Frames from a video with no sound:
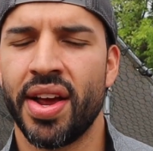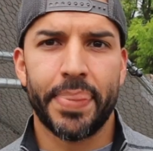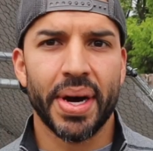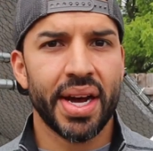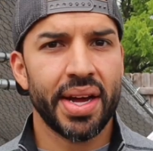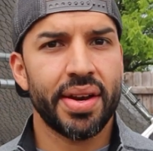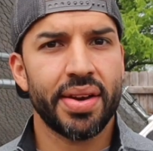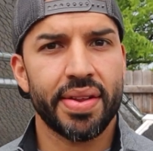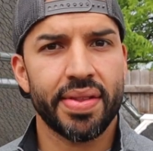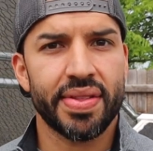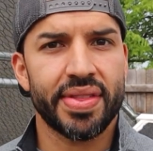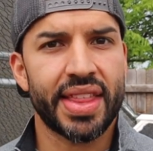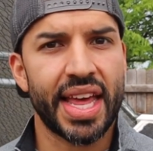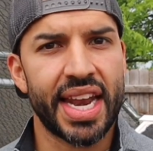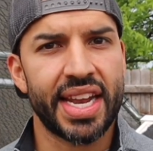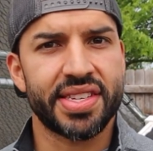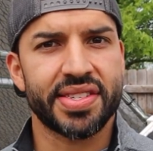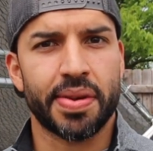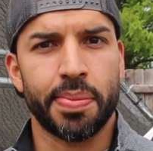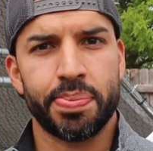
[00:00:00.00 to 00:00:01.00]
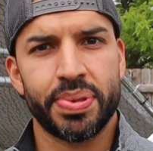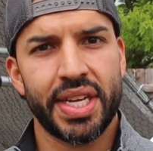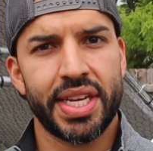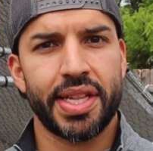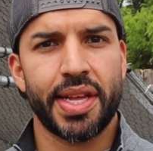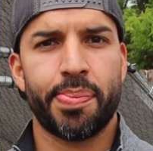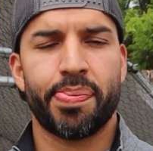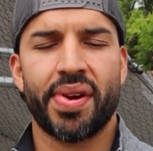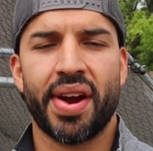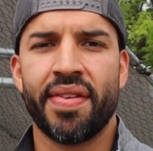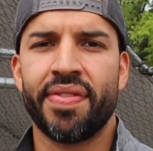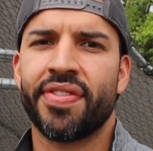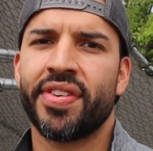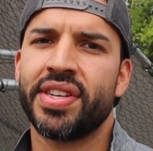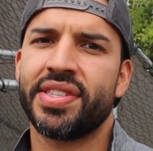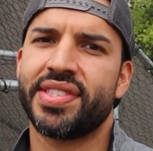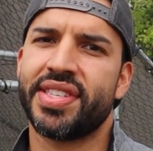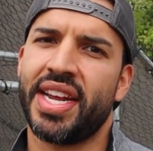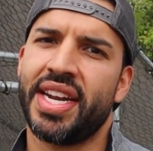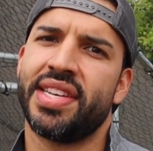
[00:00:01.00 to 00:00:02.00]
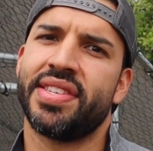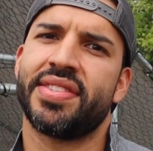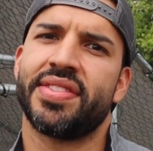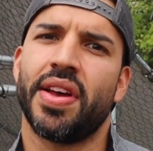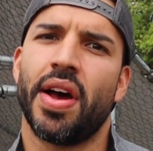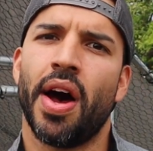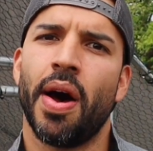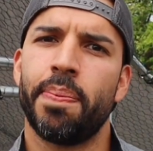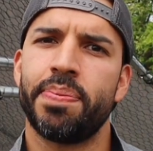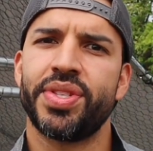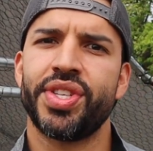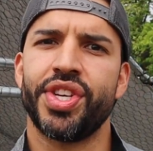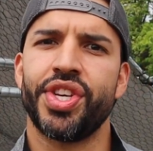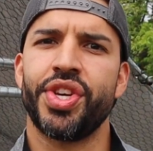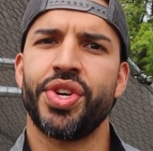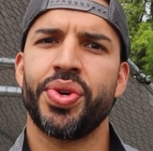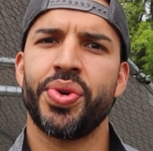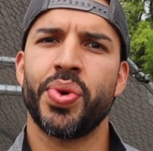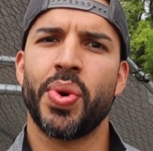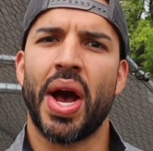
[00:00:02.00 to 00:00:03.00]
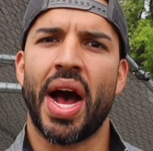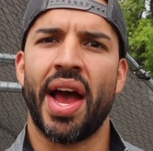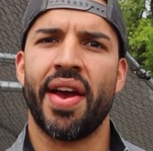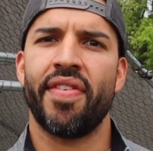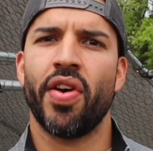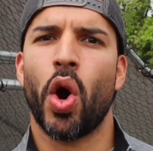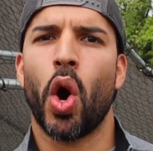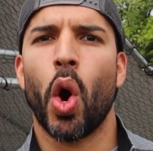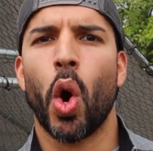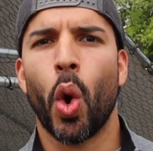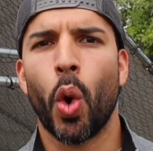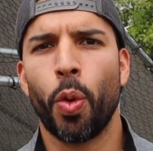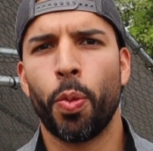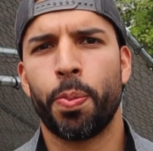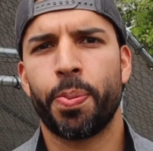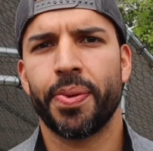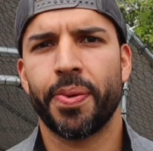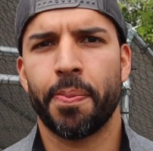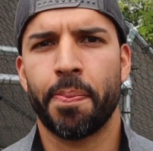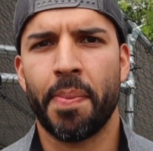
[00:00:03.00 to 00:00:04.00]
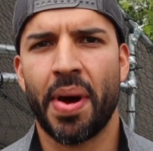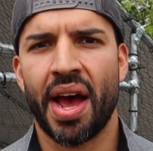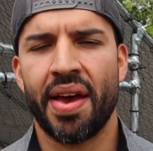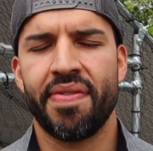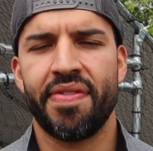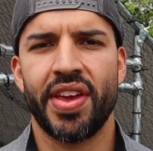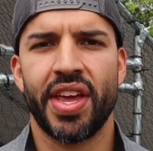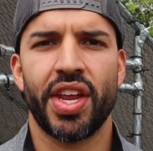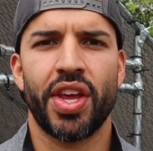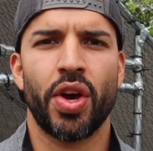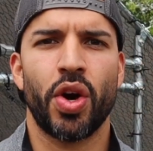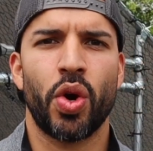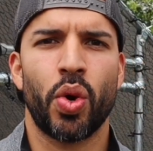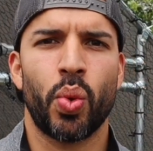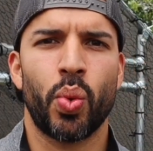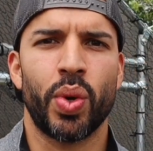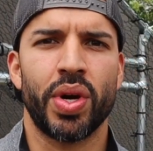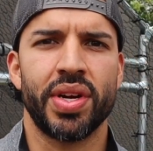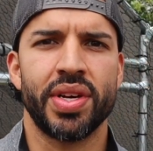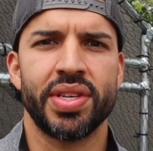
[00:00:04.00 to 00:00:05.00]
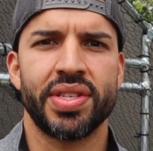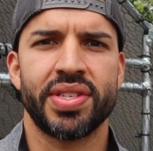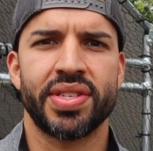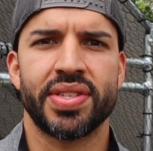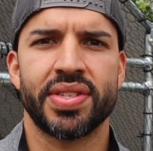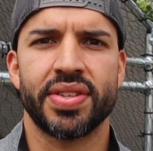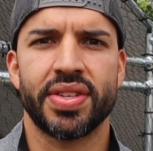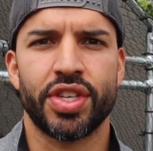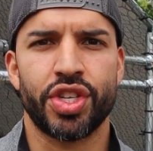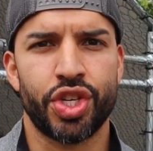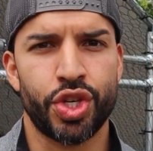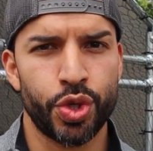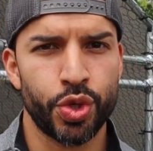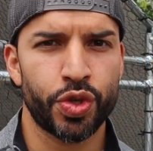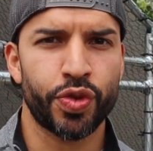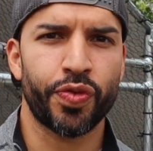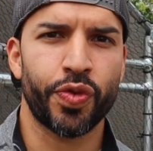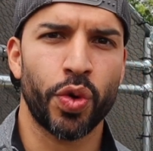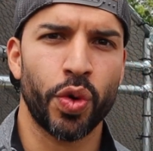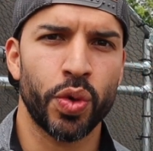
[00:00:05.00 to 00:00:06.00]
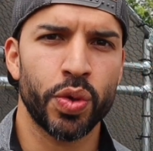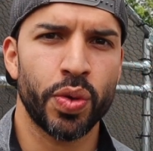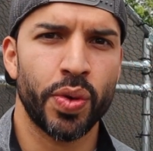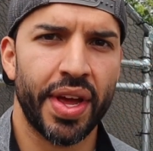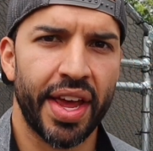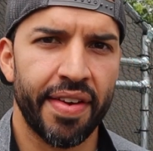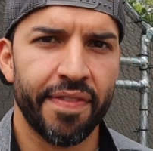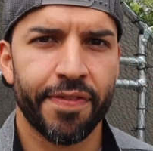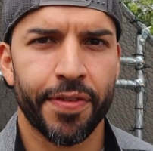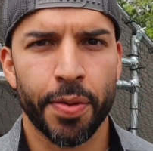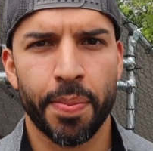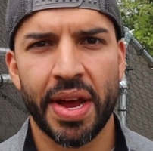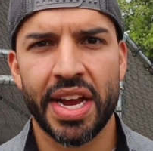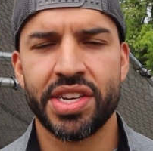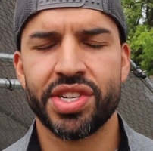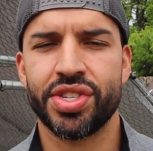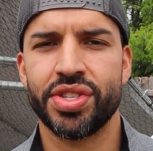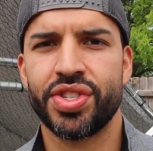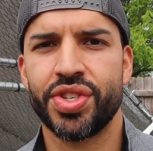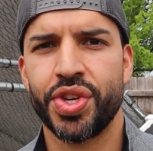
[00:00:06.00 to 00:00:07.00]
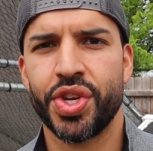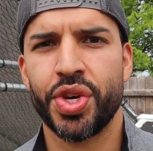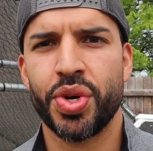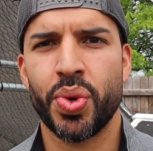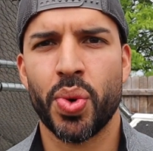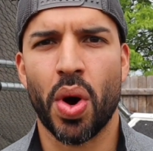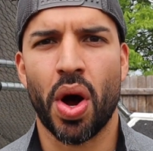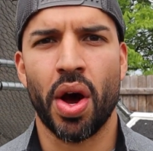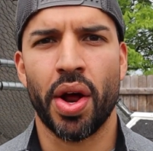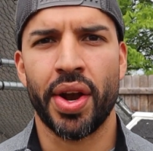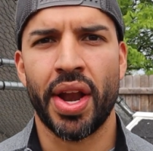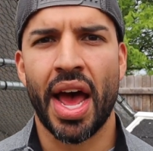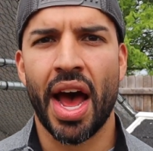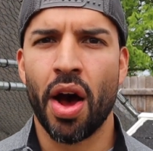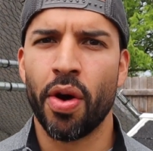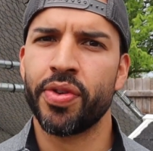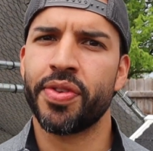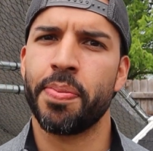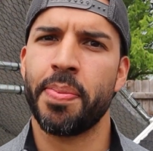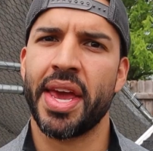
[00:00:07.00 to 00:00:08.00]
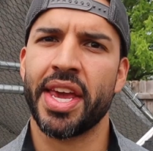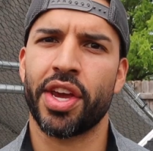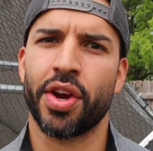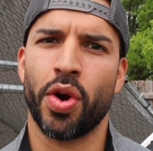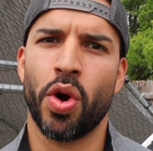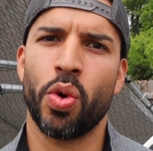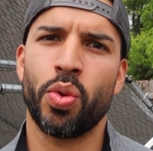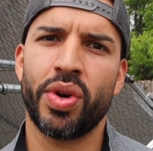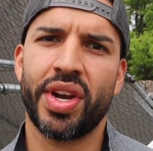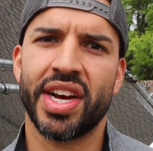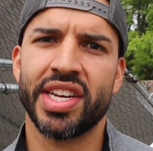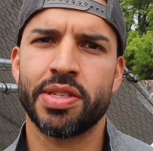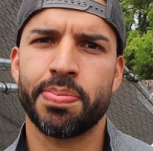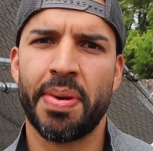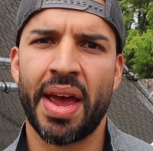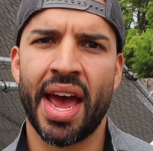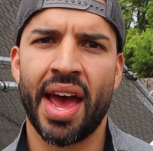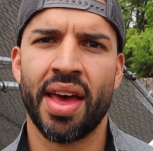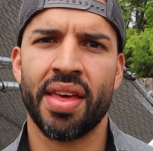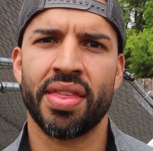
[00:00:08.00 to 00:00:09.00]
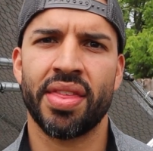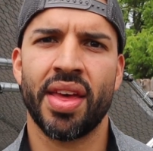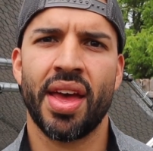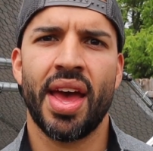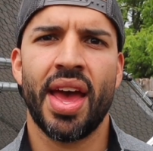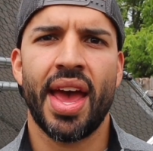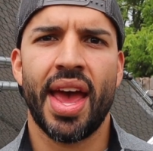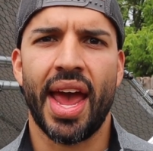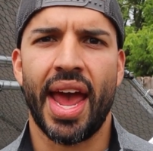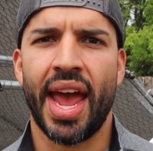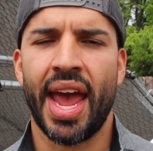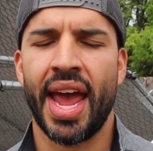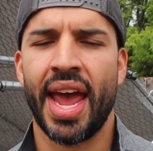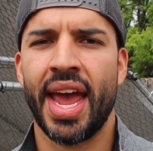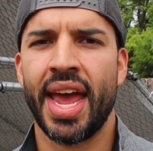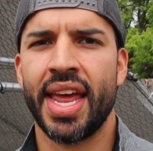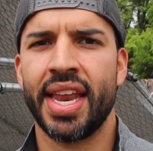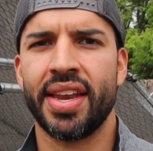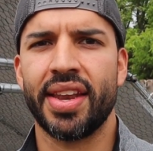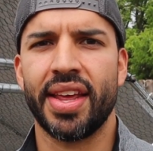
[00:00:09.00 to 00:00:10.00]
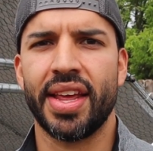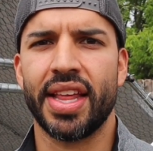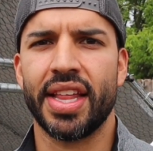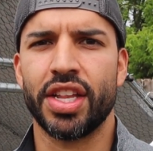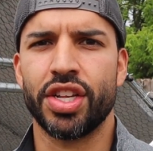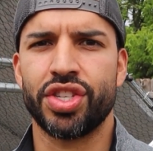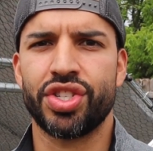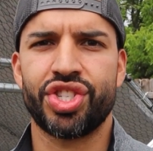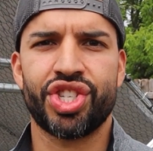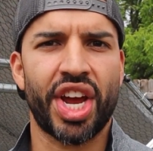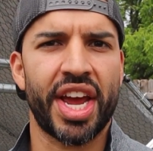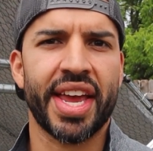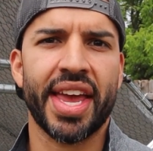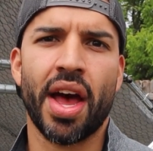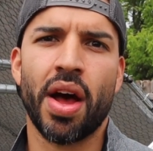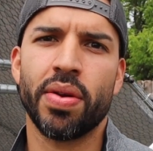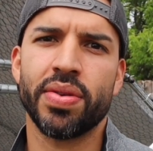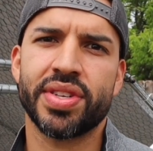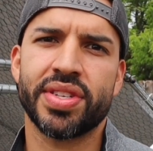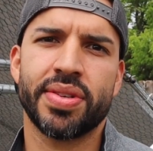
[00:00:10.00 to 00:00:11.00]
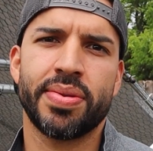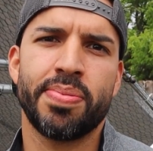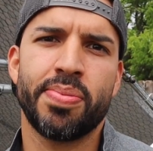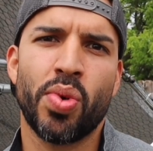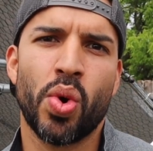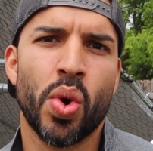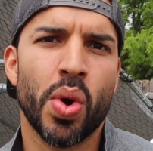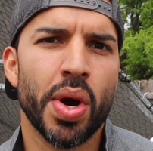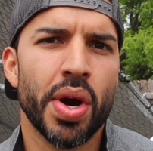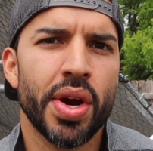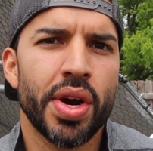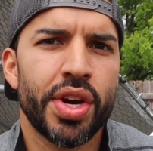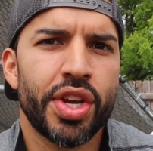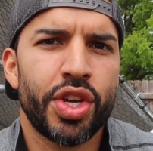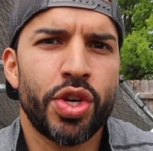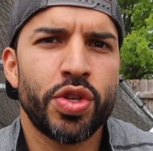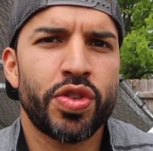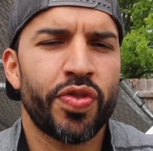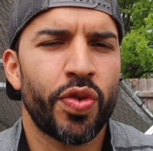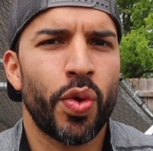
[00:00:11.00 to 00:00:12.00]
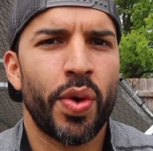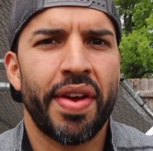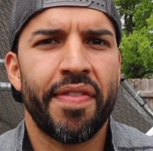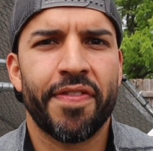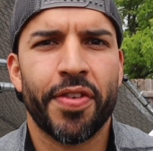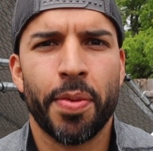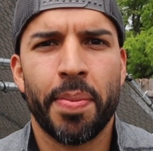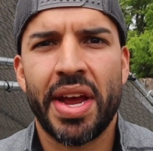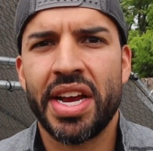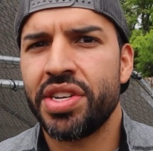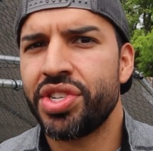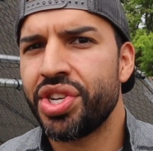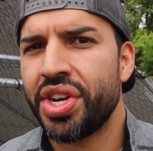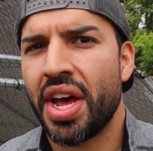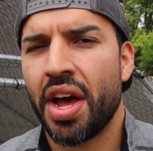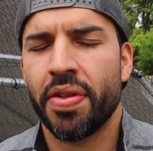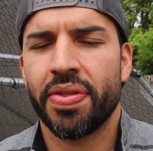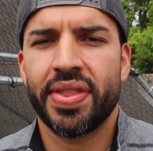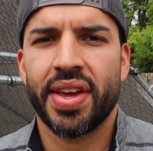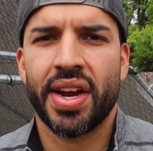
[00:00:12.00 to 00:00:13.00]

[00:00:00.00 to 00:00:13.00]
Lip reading: But that is completely preference. That is up to you. I hope my video was useful information to you on how to make your own dust bath, and check out some more useful information out